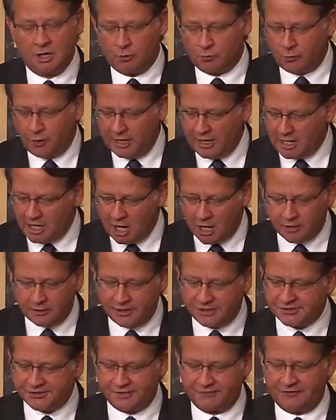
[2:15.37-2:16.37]

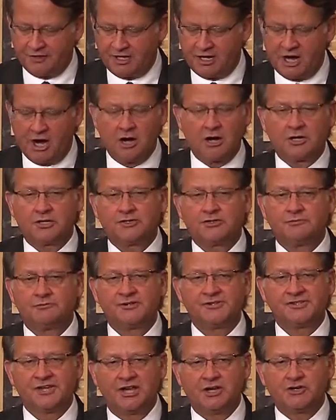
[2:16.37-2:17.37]
regardless of the
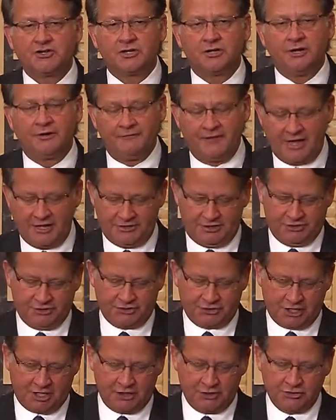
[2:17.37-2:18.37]
characterization of that
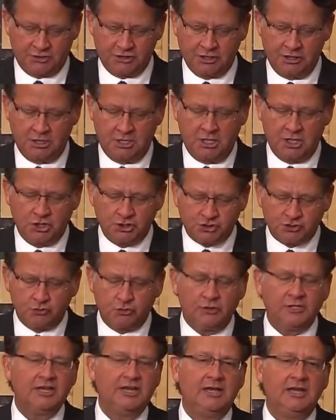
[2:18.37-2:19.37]
discharge,
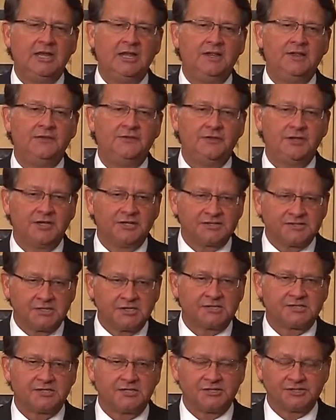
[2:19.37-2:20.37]
truly need the
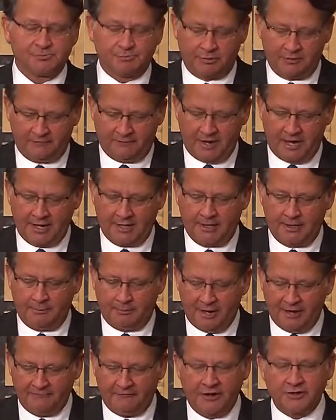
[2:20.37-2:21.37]
assistance provided
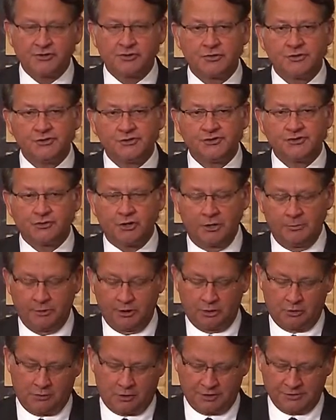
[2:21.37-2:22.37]
by veterans
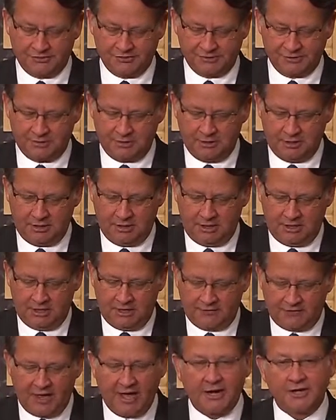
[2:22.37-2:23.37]
treatment courts.
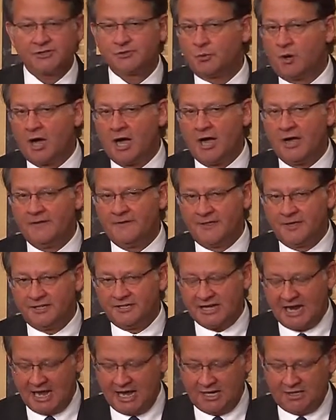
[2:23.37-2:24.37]
That is why the
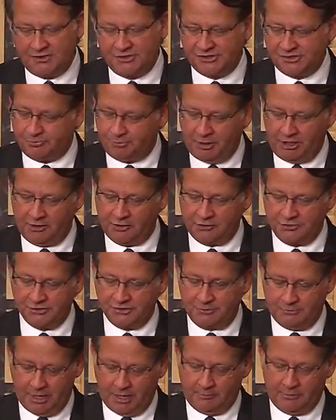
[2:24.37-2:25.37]
Daines-Peters
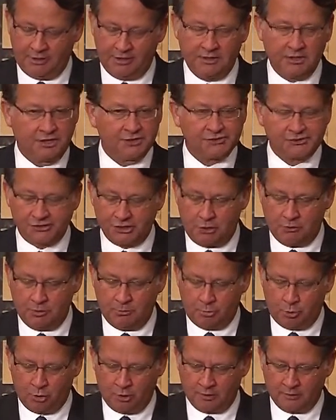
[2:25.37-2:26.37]
amendment is so
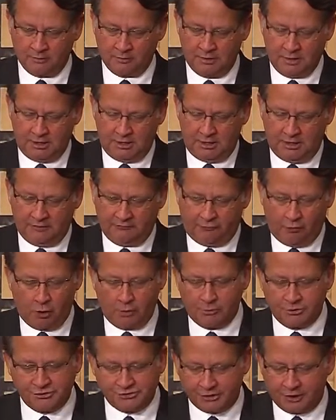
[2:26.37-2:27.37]
important.
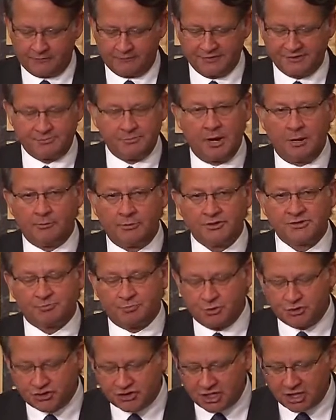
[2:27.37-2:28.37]
Former service members,
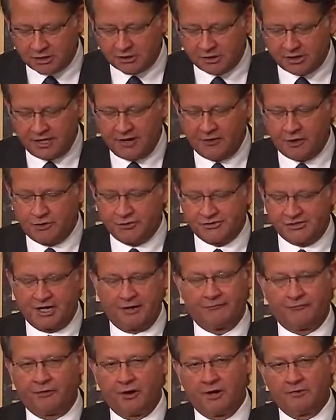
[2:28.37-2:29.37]
particularly those
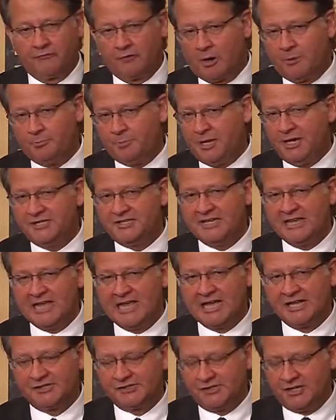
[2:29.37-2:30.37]
suffering from
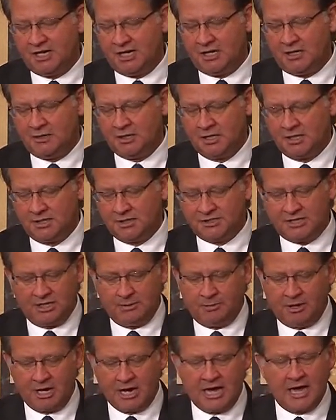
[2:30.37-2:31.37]
PTSD,
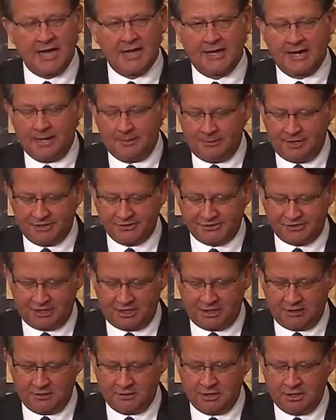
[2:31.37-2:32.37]
TBI, and
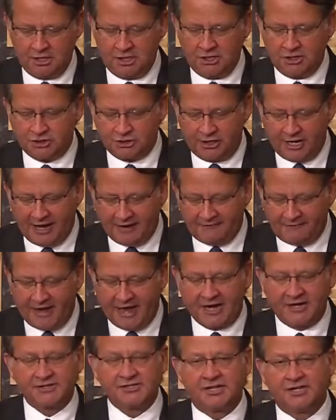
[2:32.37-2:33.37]
MST, should have
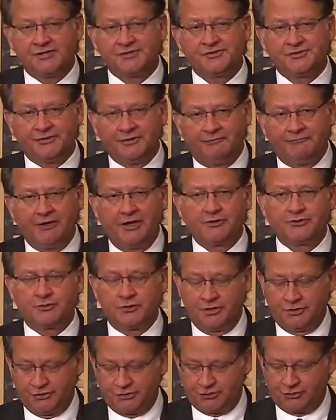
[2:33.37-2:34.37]
access to
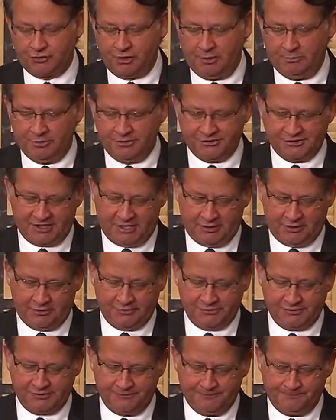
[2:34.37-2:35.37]
veterans treatment
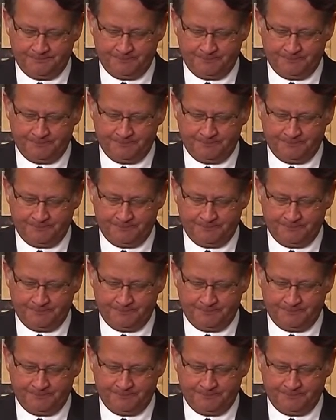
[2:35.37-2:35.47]
centers